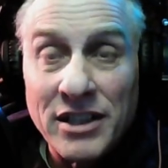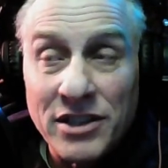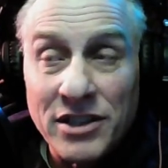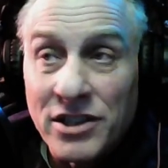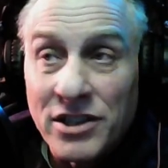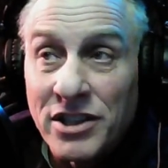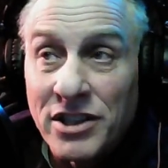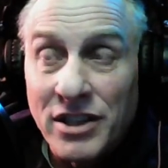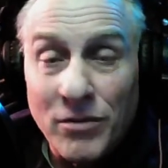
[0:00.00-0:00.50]

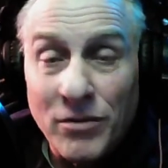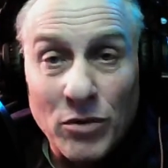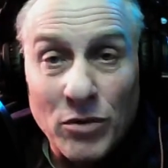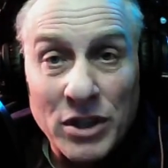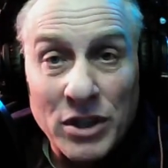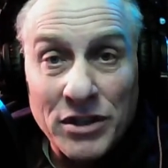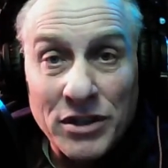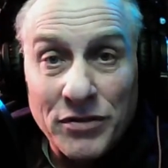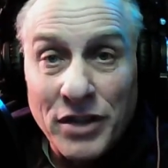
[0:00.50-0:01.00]
Because this isn't even
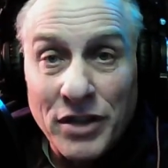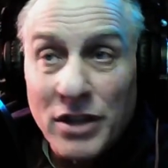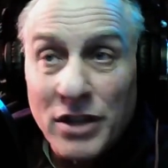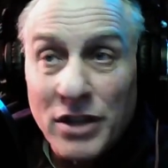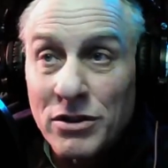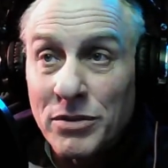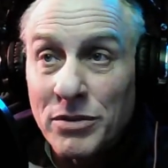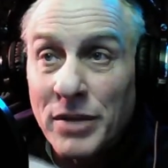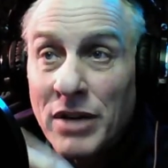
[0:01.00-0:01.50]
what this
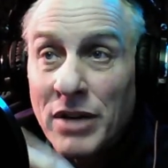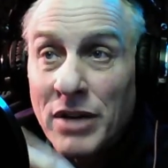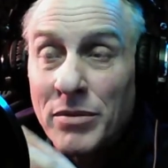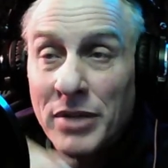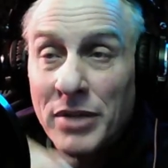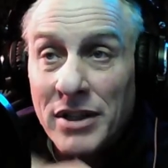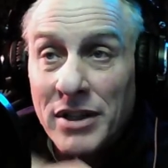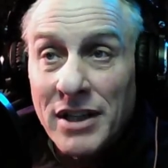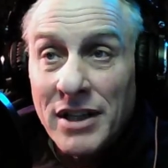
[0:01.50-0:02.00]
video is
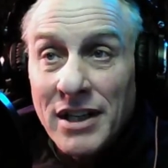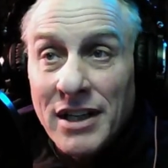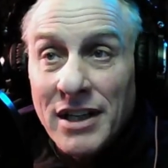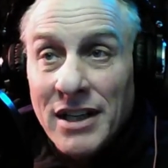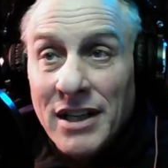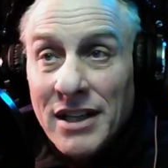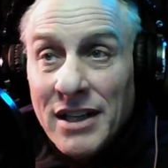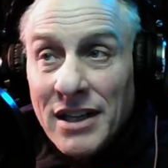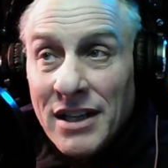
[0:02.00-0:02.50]
about. But
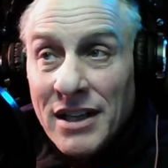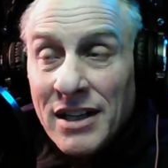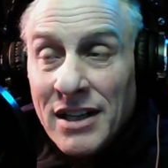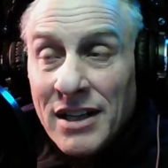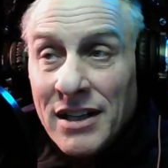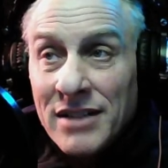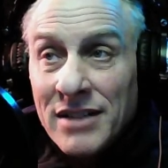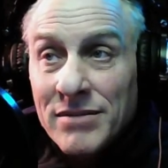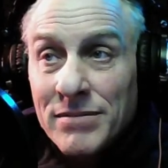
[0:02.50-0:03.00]

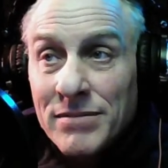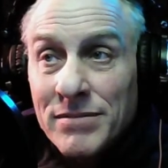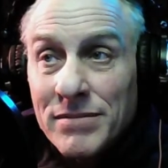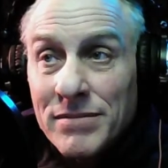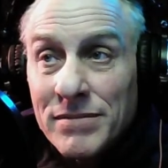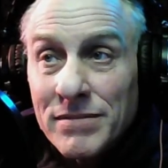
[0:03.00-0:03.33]
I